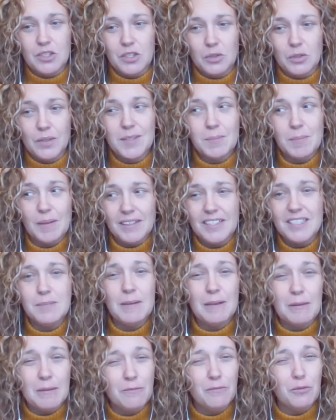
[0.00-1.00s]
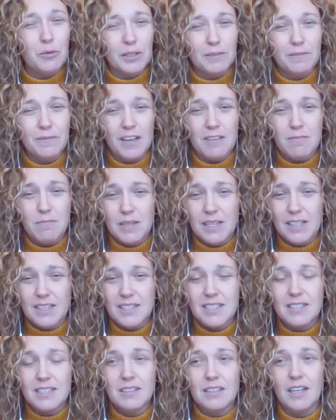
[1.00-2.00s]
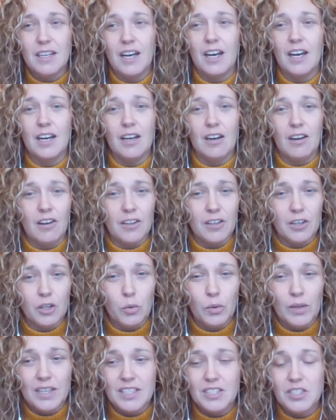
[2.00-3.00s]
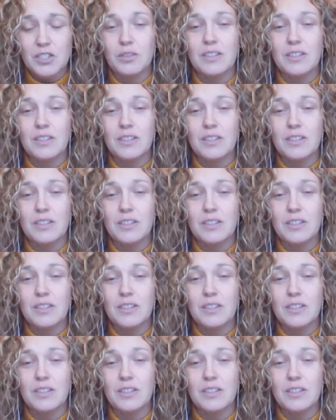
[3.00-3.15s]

So expect to spend about 45 minutes on a quiz.